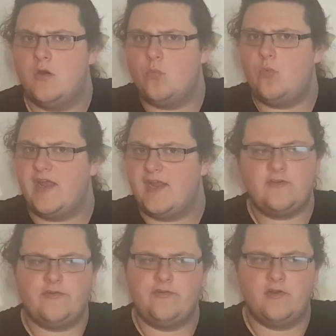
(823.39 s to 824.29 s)

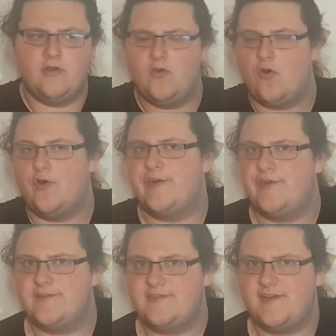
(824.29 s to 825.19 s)
Which,
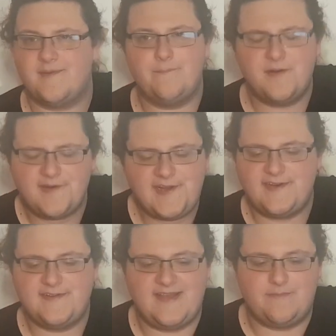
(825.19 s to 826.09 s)
on a
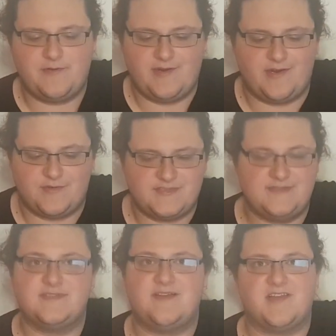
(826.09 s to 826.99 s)
completely separate note, because it
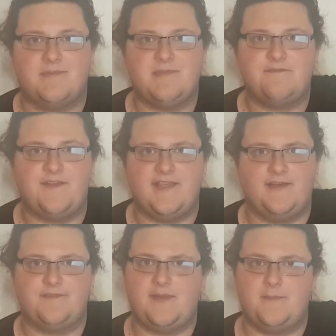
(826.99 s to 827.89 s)
was something I've been thinking
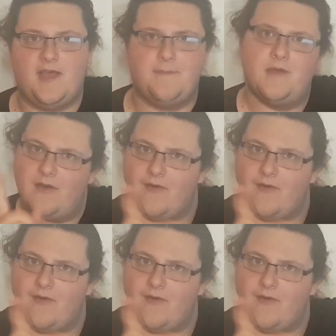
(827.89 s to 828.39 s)
of for some time,